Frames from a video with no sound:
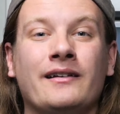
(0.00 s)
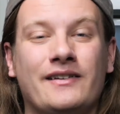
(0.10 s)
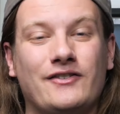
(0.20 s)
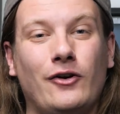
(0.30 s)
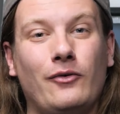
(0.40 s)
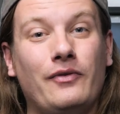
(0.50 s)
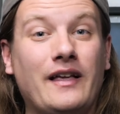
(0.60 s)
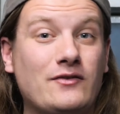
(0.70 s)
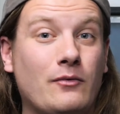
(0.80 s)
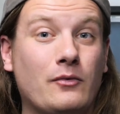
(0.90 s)
So
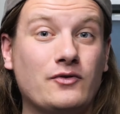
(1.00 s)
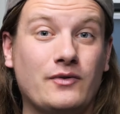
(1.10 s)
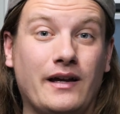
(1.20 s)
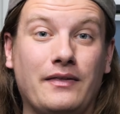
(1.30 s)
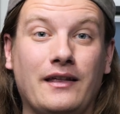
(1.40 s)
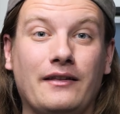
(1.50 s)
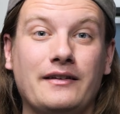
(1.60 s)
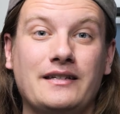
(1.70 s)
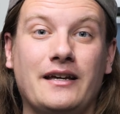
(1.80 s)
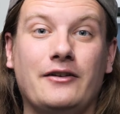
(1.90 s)
that's what we're doing at the end
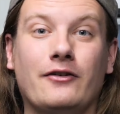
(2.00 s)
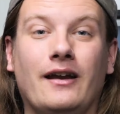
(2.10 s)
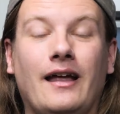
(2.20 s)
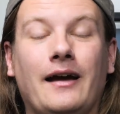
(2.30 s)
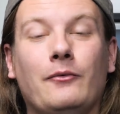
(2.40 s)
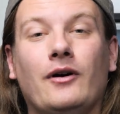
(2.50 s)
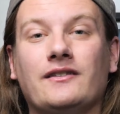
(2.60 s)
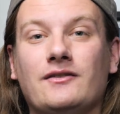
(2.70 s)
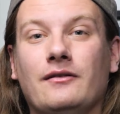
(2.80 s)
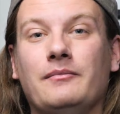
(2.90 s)
of the day here, and I
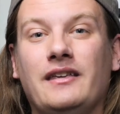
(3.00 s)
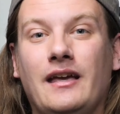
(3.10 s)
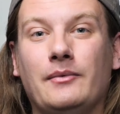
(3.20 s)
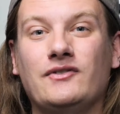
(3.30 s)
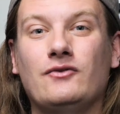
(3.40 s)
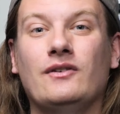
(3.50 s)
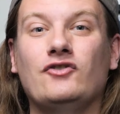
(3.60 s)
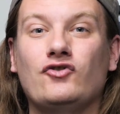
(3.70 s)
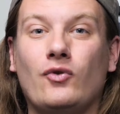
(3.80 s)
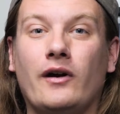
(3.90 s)
want to be able to
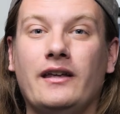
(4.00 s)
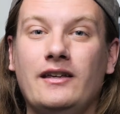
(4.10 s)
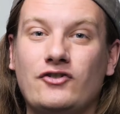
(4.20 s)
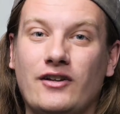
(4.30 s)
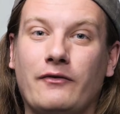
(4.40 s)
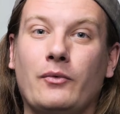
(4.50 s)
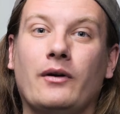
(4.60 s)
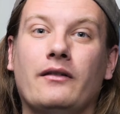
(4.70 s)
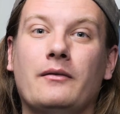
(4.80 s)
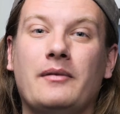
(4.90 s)
enjoy each and every
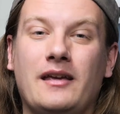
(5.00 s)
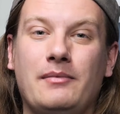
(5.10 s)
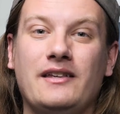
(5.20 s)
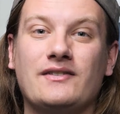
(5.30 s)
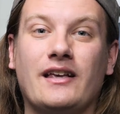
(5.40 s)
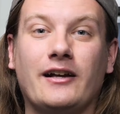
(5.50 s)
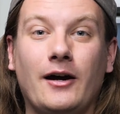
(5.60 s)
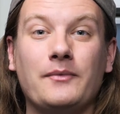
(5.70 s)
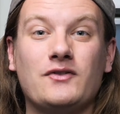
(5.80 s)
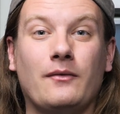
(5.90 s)
one of the babies that
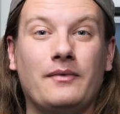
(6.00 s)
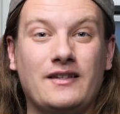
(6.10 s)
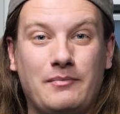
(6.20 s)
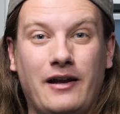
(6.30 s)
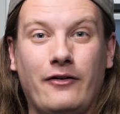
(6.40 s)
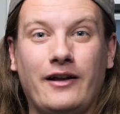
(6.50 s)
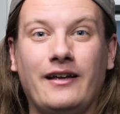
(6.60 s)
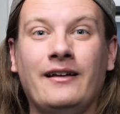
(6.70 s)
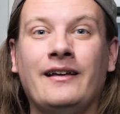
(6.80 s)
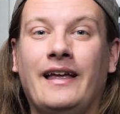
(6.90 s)
comes from this
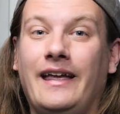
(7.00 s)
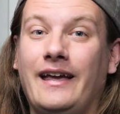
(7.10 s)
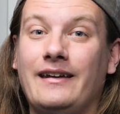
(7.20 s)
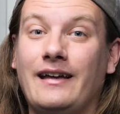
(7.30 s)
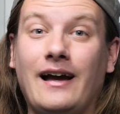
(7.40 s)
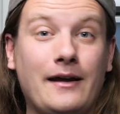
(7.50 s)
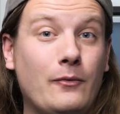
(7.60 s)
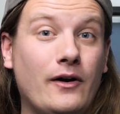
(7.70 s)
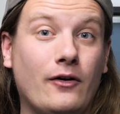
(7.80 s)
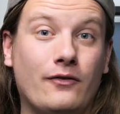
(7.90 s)
pairing, and I
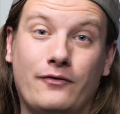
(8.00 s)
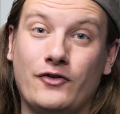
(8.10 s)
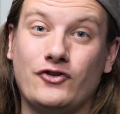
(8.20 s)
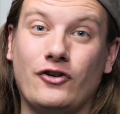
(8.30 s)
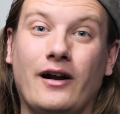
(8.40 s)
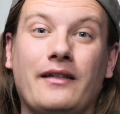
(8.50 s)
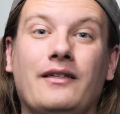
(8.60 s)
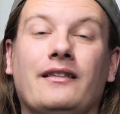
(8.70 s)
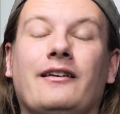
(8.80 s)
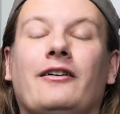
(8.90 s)
will, for sure. I
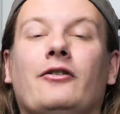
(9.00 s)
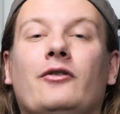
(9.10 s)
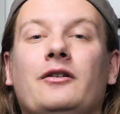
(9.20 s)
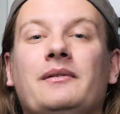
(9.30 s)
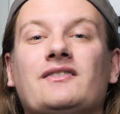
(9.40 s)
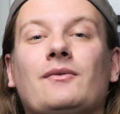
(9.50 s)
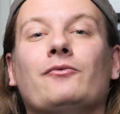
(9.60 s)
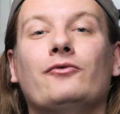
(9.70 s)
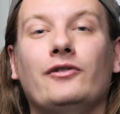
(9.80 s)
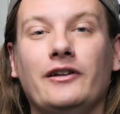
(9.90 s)
think there are going to be
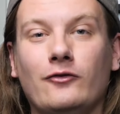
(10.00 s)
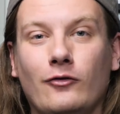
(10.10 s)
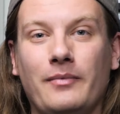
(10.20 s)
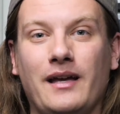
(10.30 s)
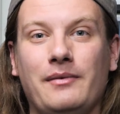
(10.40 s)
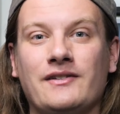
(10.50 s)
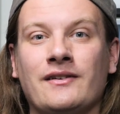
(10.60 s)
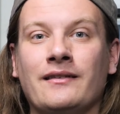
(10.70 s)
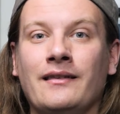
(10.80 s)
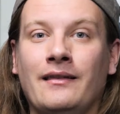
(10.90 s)
some really cool babies
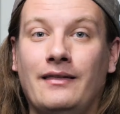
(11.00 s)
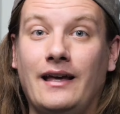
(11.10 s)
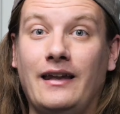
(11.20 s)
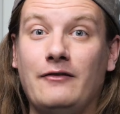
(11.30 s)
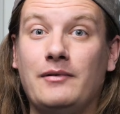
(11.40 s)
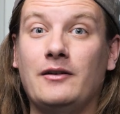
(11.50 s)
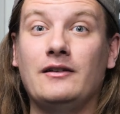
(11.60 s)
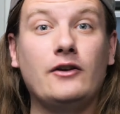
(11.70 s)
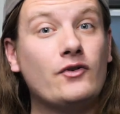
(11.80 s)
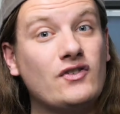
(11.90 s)
that have
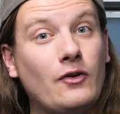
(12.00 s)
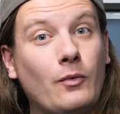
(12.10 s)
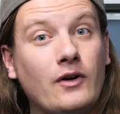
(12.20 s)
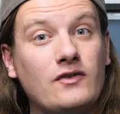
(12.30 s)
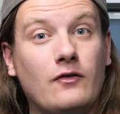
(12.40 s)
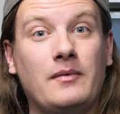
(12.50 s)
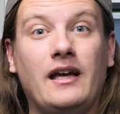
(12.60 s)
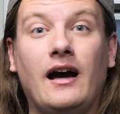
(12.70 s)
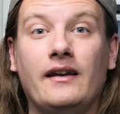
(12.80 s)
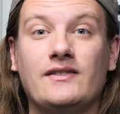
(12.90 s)
been years in the works for me.
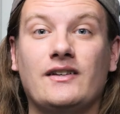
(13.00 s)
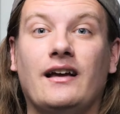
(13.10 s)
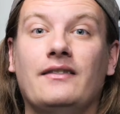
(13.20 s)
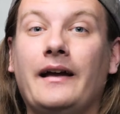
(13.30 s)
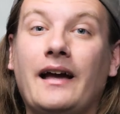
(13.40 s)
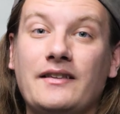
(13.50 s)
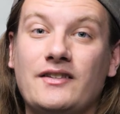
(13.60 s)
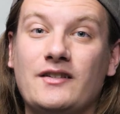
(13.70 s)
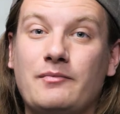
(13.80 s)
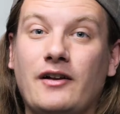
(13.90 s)
Honestly, I got
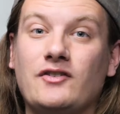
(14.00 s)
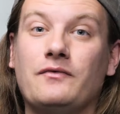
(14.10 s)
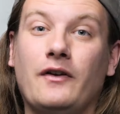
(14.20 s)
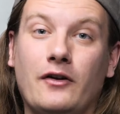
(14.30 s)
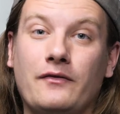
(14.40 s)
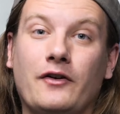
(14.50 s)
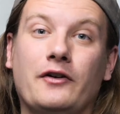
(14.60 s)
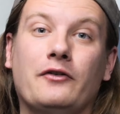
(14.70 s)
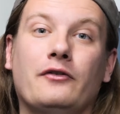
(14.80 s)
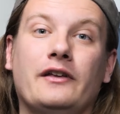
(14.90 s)
into this project very,
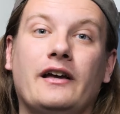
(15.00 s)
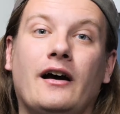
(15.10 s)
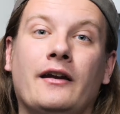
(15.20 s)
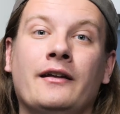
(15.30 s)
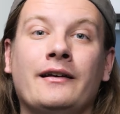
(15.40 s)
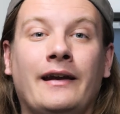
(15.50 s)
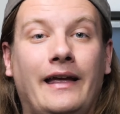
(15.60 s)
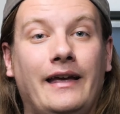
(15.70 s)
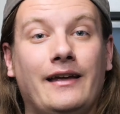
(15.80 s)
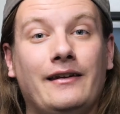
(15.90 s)
very early on,
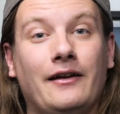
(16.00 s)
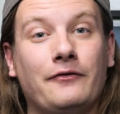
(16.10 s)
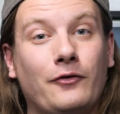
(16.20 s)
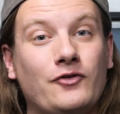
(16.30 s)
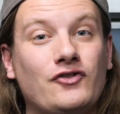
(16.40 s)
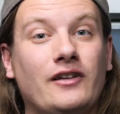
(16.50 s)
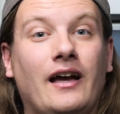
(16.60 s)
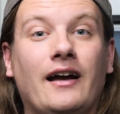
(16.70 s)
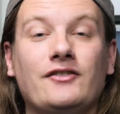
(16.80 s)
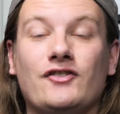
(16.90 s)
and unfortunately
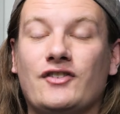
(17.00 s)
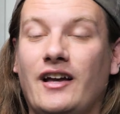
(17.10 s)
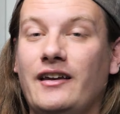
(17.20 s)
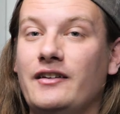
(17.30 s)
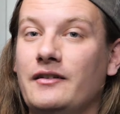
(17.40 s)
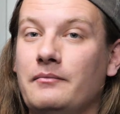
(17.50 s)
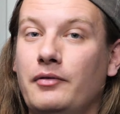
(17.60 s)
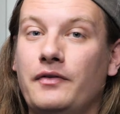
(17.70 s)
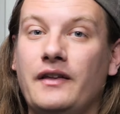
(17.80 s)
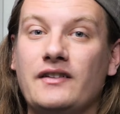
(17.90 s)
I just kind of
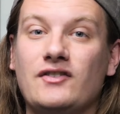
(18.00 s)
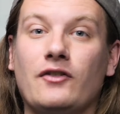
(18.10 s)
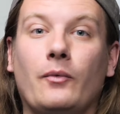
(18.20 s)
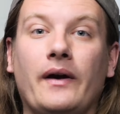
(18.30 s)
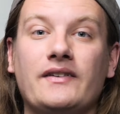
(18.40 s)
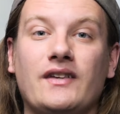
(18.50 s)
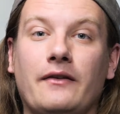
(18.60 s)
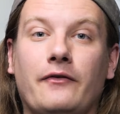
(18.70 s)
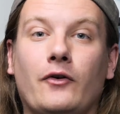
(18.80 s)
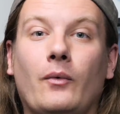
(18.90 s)
put things to the
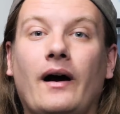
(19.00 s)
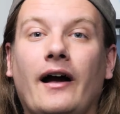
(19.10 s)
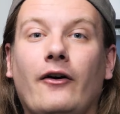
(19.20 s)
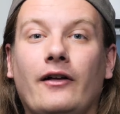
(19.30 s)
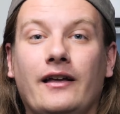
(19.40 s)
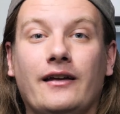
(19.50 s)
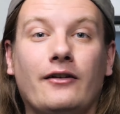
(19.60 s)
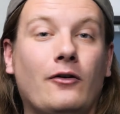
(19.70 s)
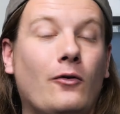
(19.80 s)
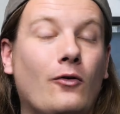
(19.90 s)
wayside for a while, and
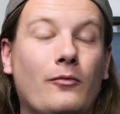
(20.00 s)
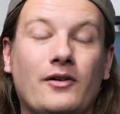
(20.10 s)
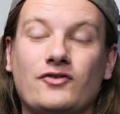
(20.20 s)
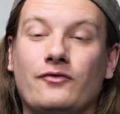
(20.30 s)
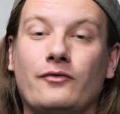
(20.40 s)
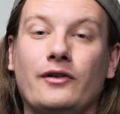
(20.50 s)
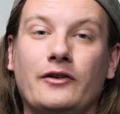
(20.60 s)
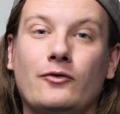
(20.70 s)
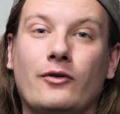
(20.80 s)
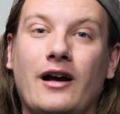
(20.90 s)
a whole bunch of really
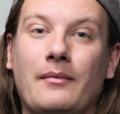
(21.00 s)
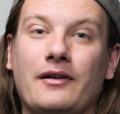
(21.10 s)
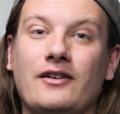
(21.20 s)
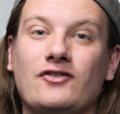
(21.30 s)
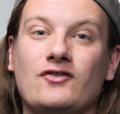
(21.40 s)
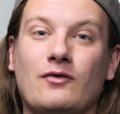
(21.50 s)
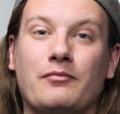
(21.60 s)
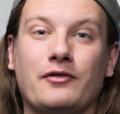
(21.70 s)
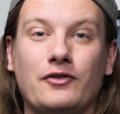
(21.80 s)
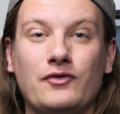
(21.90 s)
cool combinations were
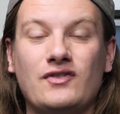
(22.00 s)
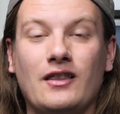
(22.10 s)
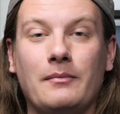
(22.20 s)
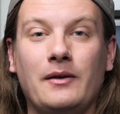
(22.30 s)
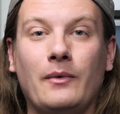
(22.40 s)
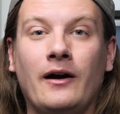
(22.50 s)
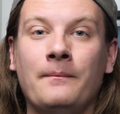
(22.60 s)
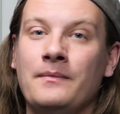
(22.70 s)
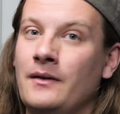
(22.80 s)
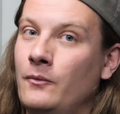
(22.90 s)
produced in the meanwhile.